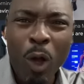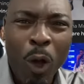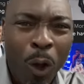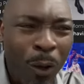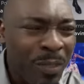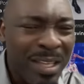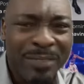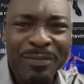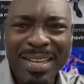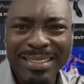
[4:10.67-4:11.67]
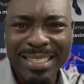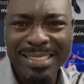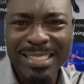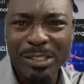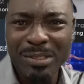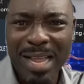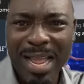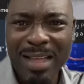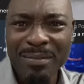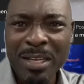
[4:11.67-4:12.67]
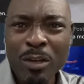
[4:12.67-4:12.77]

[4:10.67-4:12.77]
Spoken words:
all the advantage that you have,